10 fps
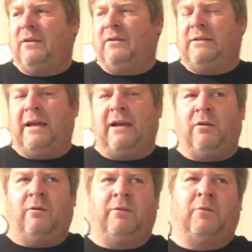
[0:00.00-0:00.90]

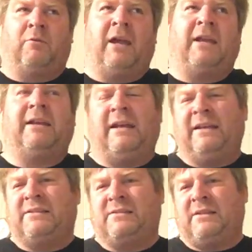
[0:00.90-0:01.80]
Now, the right
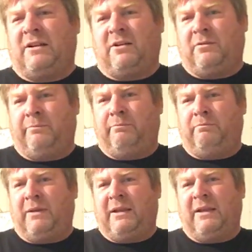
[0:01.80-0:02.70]
has their
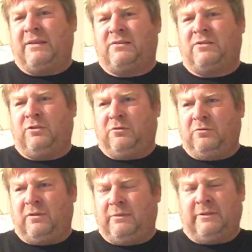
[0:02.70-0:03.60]
BS
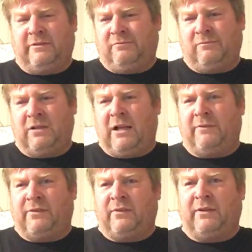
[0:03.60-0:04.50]
too. I mean,
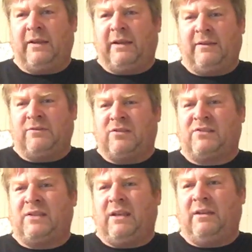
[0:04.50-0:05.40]
obviously, like I've
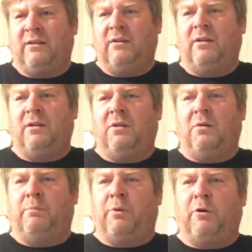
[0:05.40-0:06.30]
just said,
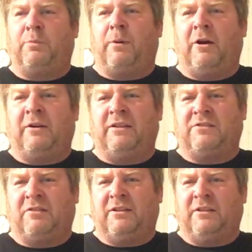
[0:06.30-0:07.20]
both
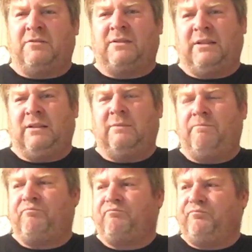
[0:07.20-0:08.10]
parties are guilty
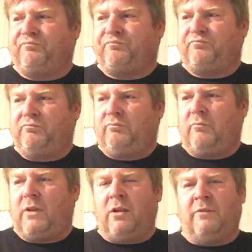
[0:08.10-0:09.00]

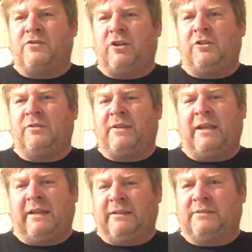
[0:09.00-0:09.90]
of certain
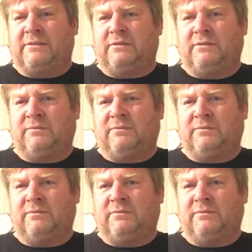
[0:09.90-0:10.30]
things.